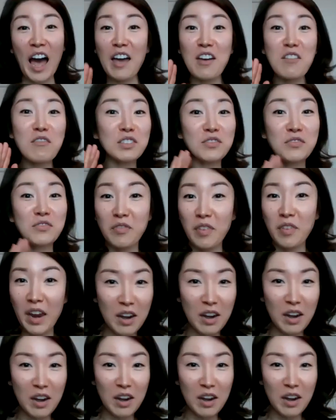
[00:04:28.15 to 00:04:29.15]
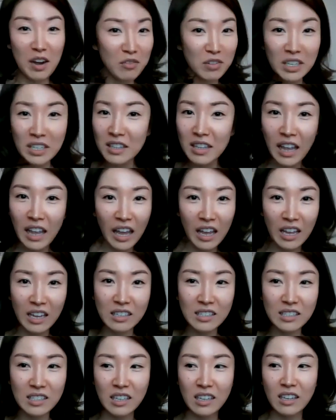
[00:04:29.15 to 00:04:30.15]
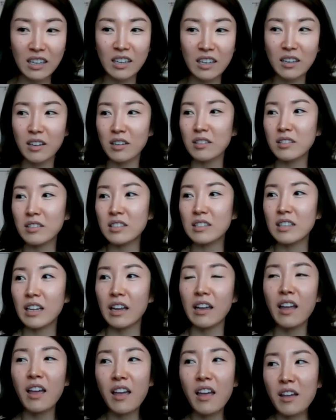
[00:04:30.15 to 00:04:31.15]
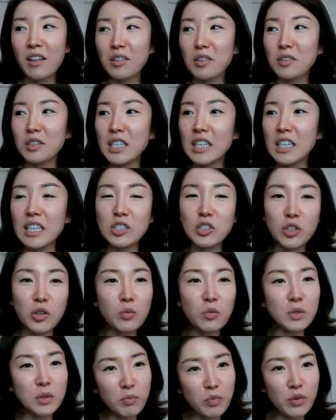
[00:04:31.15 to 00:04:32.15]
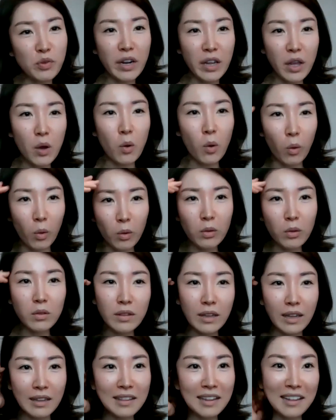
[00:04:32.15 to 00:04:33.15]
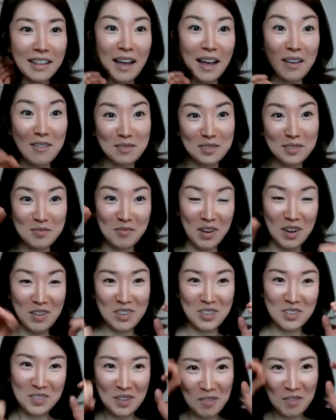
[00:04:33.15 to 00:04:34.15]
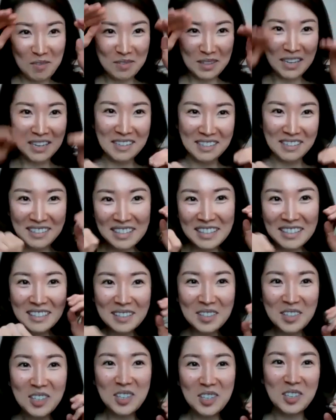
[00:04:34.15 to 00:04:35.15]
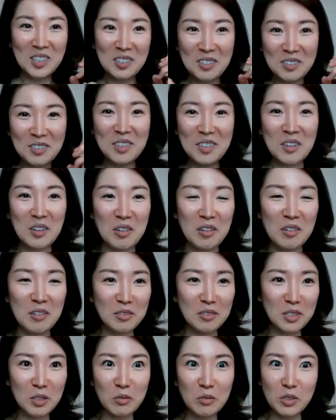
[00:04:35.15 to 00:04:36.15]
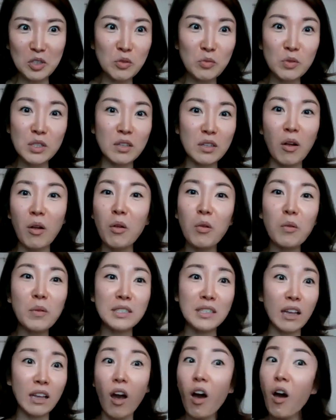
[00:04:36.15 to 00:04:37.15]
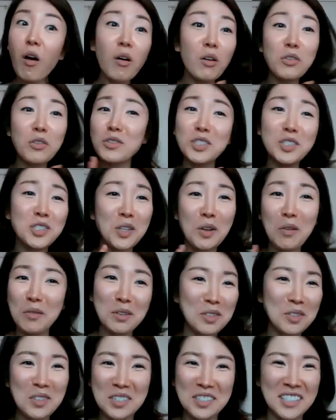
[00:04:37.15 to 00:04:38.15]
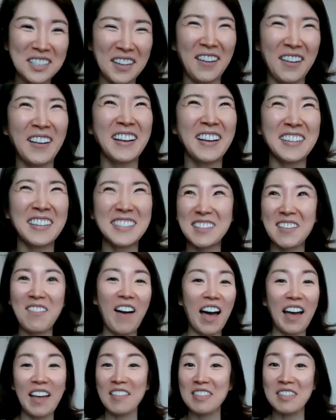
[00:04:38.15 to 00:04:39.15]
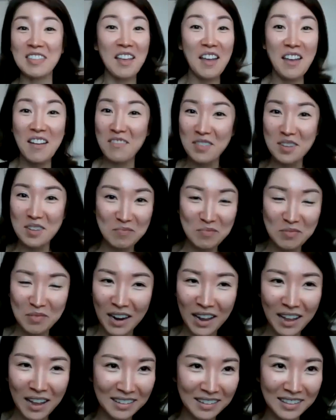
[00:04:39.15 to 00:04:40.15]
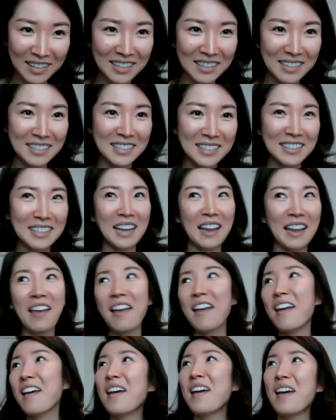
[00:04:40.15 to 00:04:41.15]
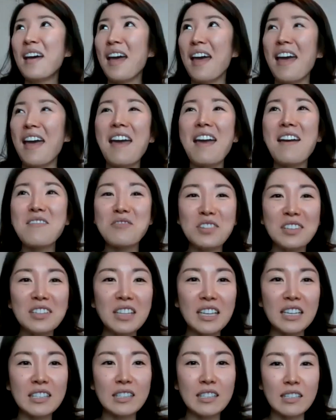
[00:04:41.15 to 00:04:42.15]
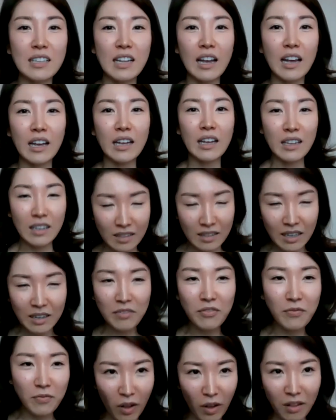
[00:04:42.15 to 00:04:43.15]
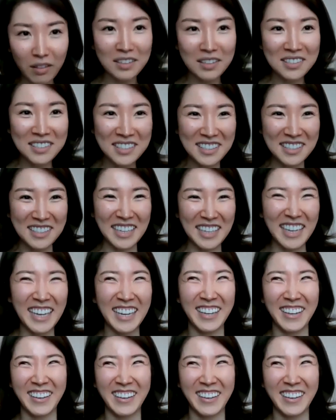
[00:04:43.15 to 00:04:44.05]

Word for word: I was very lazy because like the teacher was pretty old and then I was very, you know, like little cute girl. So she was always like, oh, you're so good, you're so good. So I never practiced. Like every lesson I like fall asleep.